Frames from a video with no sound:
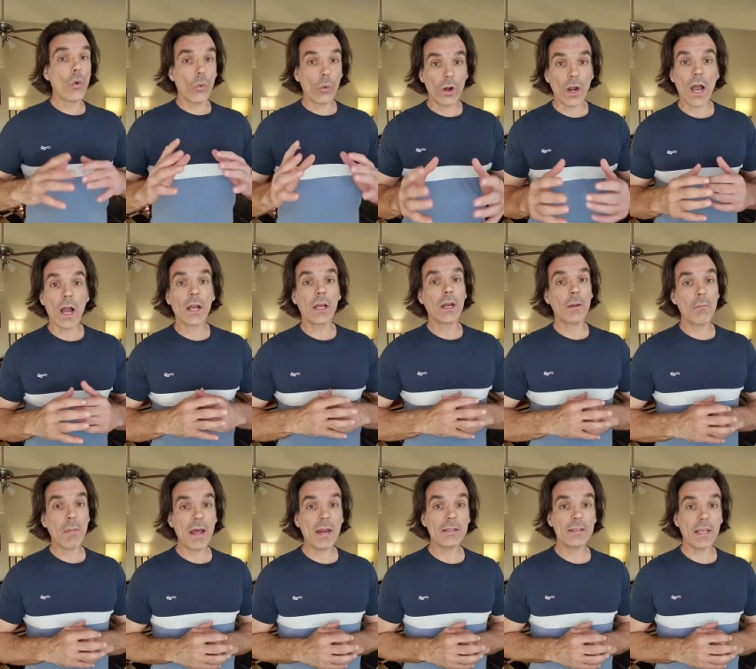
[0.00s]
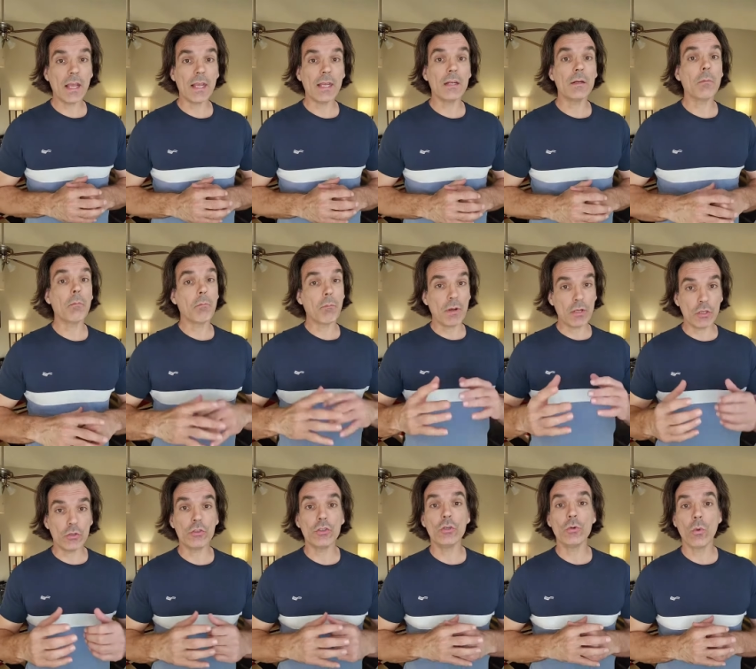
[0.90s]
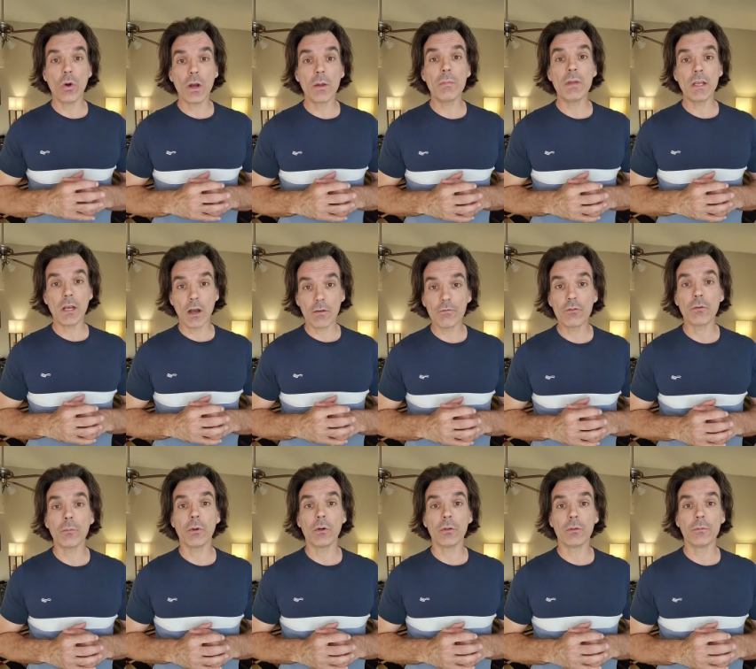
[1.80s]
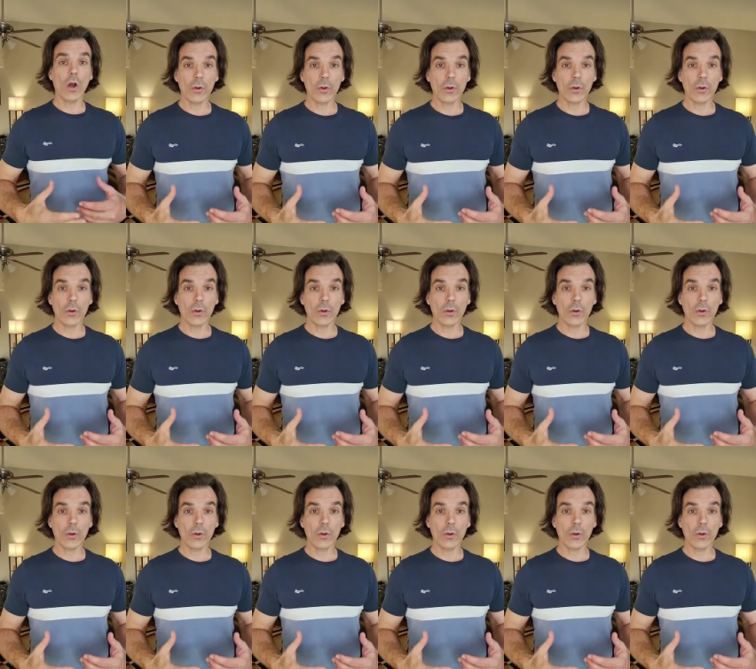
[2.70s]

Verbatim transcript: We're not going to meditate, but you do want to be comfortable.